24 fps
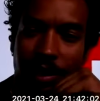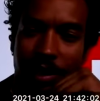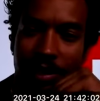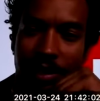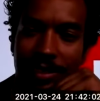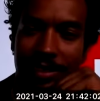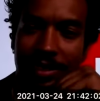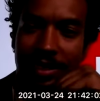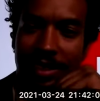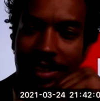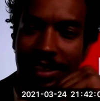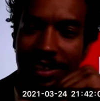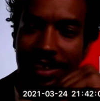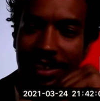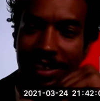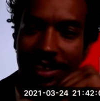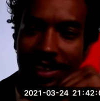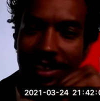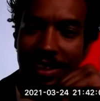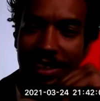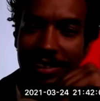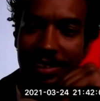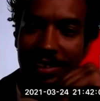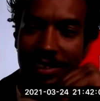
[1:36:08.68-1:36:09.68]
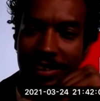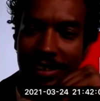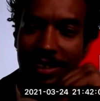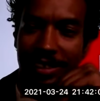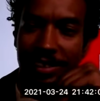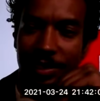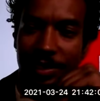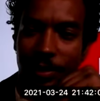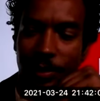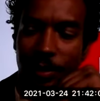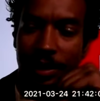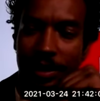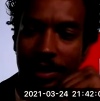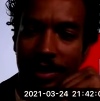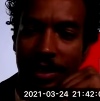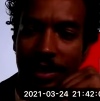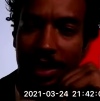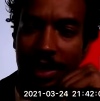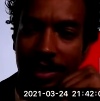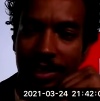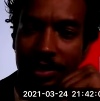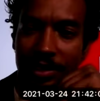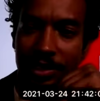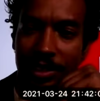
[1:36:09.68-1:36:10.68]
that's a great
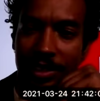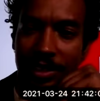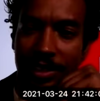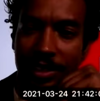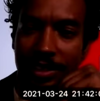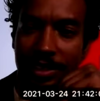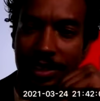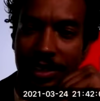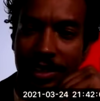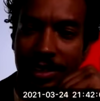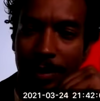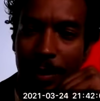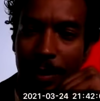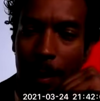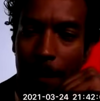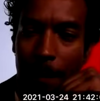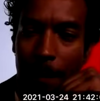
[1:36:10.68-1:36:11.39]
analogy, isn't it?